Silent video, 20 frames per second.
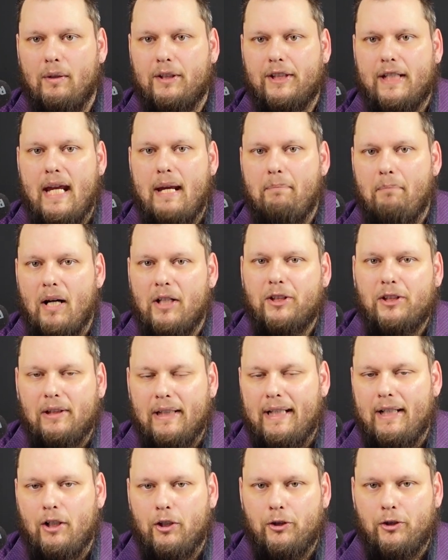which came much
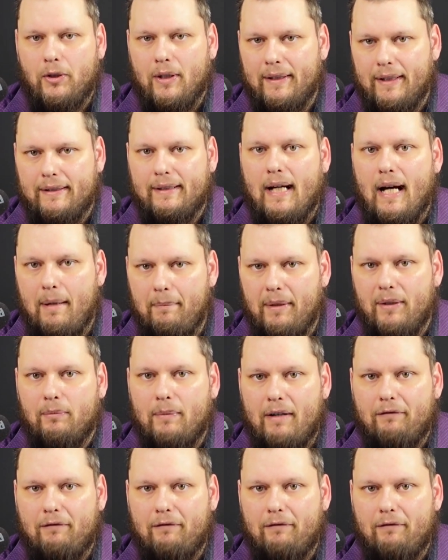later during the time of the